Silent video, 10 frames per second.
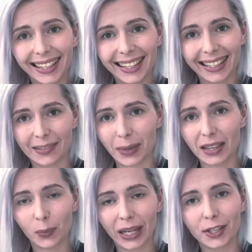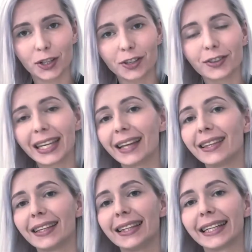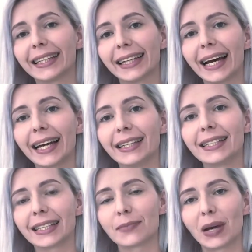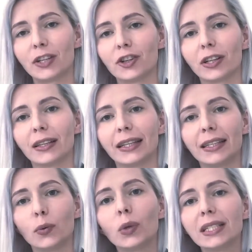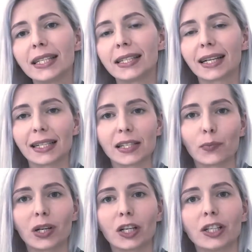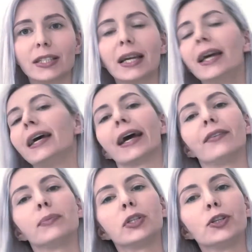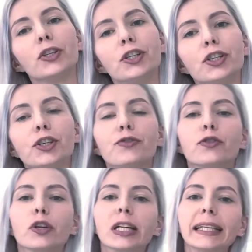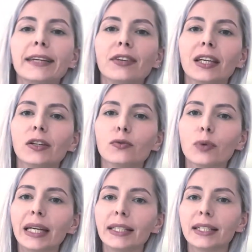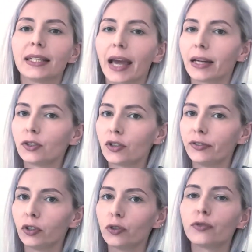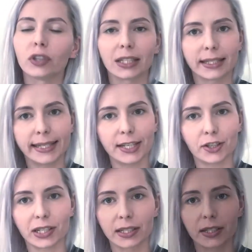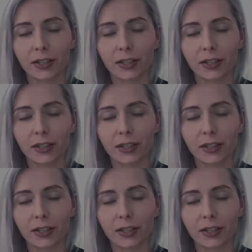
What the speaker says: And by the way, don't forget that the client has mentioned that he wants his customers have an opportunity for leaving rating and reviews for his dishes.